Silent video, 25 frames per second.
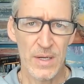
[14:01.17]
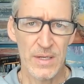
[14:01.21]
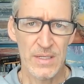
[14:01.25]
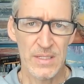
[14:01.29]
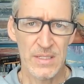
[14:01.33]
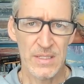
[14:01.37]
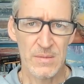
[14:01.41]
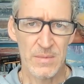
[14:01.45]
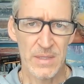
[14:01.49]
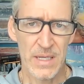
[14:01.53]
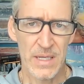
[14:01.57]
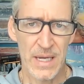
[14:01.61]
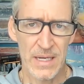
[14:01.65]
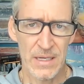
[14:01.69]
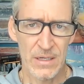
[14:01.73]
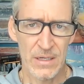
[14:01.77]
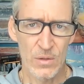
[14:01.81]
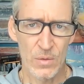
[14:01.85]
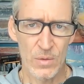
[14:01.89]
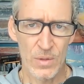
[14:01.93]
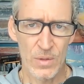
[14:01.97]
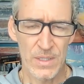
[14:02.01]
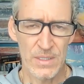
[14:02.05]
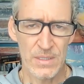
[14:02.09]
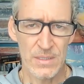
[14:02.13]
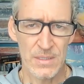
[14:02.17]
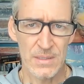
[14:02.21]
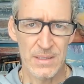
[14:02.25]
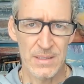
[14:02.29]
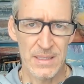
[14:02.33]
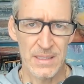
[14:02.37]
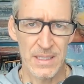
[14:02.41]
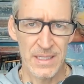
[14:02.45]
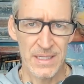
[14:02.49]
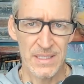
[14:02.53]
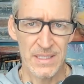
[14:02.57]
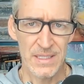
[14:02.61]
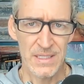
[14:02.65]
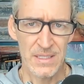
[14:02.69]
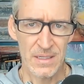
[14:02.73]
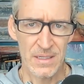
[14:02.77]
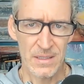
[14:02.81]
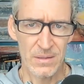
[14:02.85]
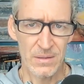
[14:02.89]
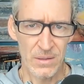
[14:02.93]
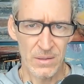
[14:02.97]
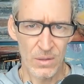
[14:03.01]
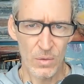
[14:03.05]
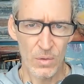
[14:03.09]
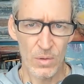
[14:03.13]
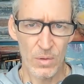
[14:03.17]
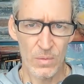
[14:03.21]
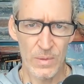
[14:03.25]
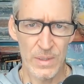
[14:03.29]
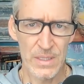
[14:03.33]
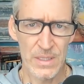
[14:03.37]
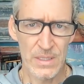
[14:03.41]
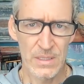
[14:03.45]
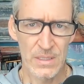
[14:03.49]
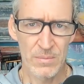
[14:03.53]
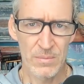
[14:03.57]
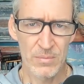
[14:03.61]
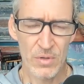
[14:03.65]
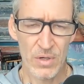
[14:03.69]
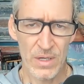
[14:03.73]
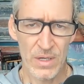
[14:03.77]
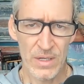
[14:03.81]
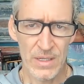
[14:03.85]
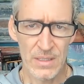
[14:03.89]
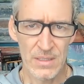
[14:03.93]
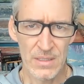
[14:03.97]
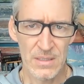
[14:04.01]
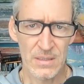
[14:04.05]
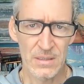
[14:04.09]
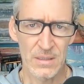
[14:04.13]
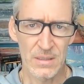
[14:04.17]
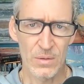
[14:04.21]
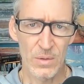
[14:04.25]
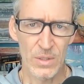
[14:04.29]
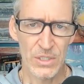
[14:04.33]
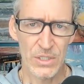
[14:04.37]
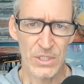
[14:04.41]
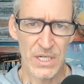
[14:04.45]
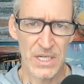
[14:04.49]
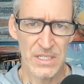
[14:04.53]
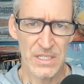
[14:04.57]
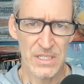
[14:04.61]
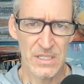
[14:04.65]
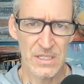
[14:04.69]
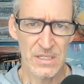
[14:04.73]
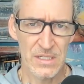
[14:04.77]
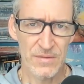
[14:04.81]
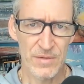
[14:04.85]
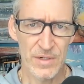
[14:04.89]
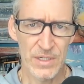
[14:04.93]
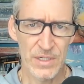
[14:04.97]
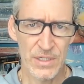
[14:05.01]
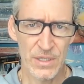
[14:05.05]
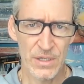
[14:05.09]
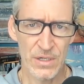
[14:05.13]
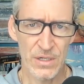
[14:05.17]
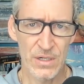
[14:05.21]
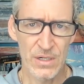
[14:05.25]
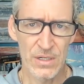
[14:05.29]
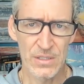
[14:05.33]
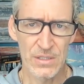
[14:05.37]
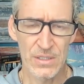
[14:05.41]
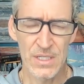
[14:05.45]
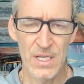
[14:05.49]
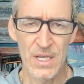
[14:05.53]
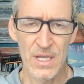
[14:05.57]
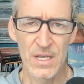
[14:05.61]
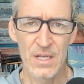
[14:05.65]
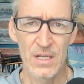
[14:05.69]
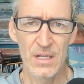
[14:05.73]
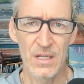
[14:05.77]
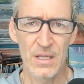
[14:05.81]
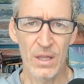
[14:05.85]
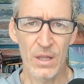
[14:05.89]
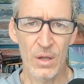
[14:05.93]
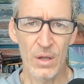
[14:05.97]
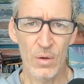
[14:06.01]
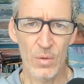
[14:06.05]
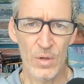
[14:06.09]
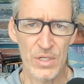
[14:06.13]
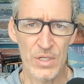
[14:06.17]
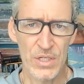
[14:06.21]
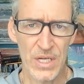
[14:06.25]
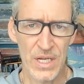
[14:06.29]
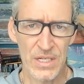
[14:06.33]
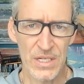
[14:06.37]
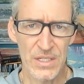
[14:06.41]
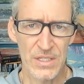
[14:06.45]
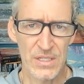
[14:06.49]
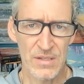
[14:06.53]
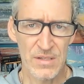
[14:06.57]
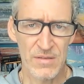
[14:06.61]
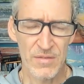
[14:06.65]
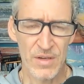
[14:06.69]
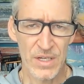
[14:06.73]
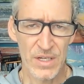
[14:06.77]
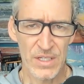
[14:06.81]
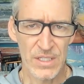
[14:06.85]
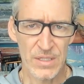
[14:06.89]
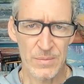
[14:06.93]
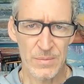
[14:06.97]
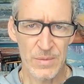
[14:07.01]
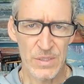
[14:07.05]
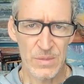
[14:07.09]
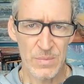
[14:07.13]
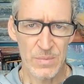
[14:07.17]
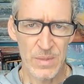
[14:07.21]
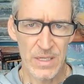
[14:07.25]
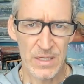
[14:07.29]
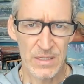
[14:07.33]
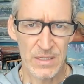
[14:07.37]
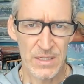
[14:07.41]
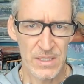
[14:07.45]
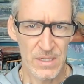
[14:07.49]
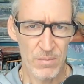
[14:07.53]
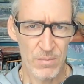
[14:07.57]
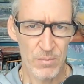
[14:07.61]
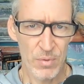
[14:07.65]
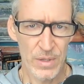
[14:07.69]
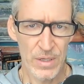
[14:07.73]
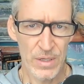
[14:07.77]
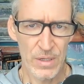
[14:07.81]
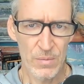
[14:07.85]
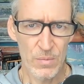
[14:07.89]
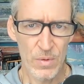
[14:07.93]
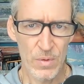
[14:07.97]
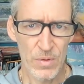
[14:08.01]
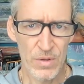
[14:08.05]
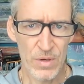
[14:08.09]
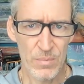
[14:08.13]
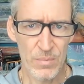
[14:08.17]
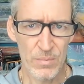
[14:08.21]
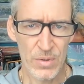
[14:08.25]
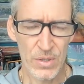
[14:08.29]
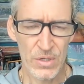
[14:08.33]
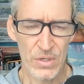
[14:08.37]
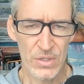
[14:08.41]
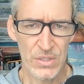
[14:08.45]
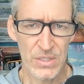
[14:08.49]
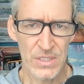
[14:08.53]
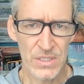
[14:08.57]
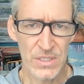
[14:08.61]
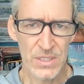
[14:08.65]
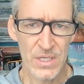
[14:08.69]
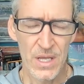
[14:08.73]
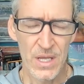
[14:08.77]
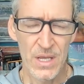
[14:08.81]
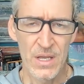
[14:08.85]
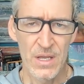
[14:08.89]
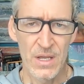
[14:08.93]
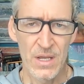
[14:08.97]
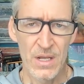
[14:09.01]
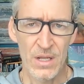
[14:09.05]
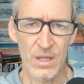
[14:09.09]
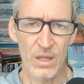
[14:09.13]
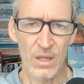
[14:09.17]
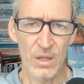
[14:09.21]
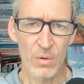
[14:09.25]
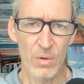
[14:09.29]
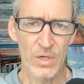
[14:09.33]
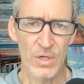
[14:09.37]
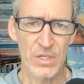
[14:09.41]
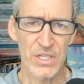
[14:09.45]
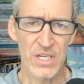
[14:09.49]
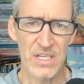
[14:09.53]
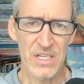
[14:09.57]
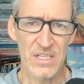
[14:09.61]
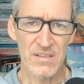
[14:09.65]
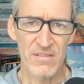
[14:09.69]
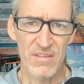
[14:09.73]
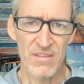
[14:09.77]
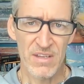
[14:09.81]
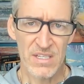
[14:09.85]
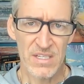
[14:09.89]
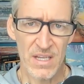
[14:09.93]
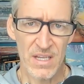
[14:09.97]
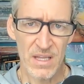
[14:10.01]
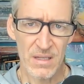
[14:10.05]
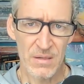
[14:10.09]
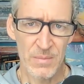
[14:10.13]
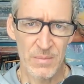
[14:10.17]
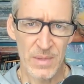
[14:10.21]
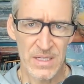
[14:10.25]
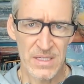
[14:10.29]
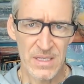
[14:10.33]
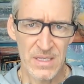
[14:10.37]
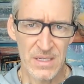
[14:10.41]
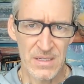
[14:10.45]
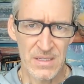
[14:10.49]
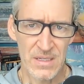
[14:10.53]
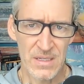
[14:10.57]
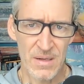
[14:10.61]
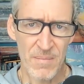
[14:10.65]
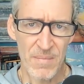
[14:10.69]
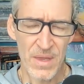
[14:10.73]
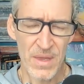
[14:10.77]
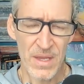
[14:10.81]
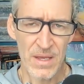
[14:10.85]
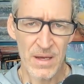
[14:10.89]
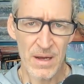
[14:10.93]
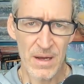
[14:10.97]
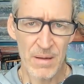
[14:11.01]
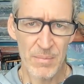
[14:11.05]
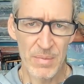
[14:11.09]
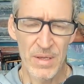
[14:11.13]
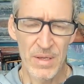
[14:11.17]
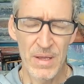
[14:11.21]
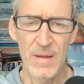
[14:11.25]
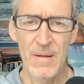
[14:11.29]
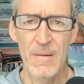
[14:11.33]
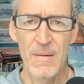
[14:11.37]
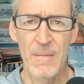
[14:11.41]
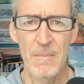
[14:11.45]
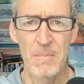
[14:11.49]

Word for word: you out in some categories that they consider lower risk products, lower chances of returns, lower chances of customers being disappointed with their purchase, lower chance of the seller messing something up.